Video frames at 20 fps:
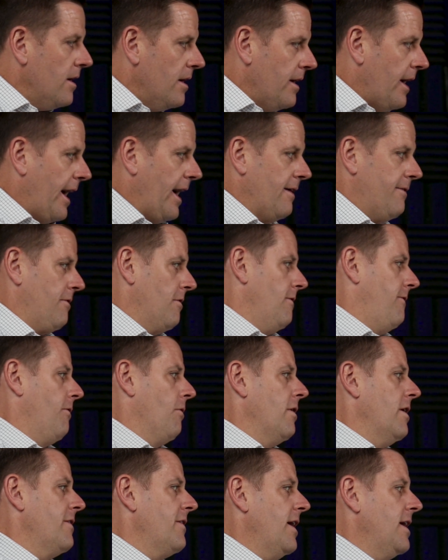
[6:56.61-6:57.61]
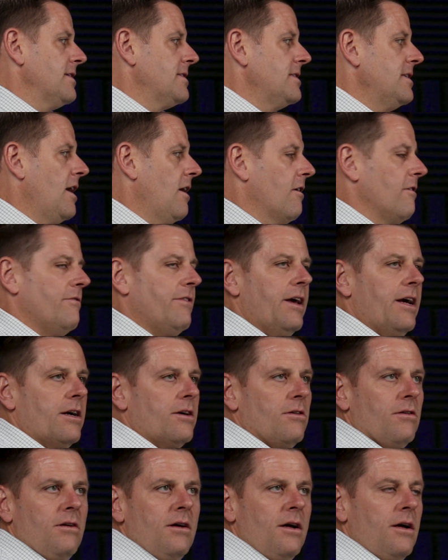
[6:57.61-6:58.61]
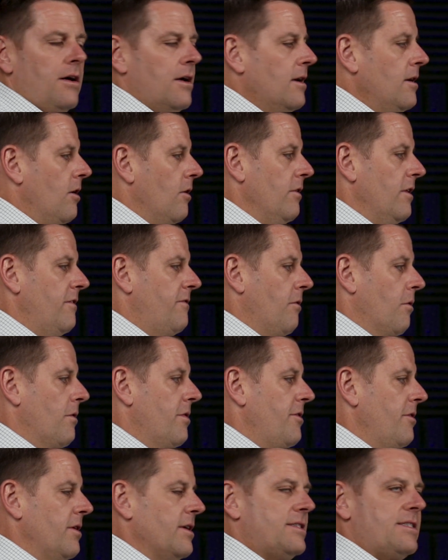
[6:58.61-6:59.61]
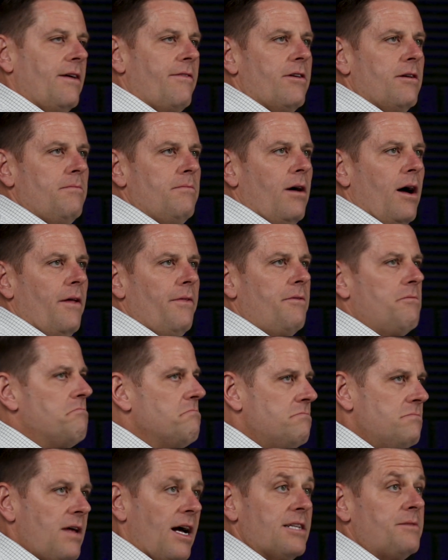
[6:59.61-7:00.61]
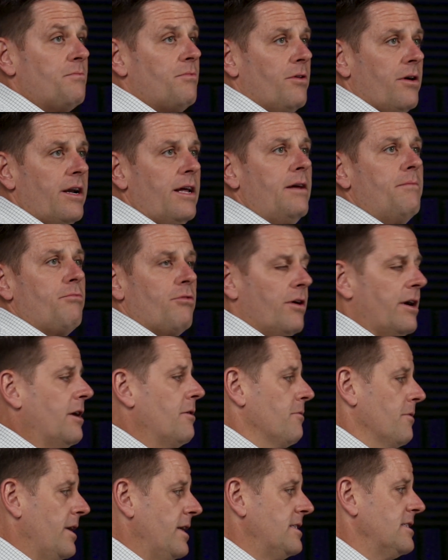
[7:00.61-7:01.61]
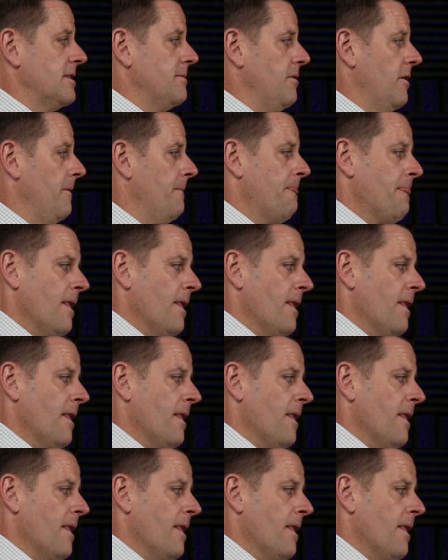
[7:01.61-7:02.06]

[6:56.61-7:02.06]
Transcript: Hey, for a $40,000 vehicle, only $437 a month. That's pretty reasonable.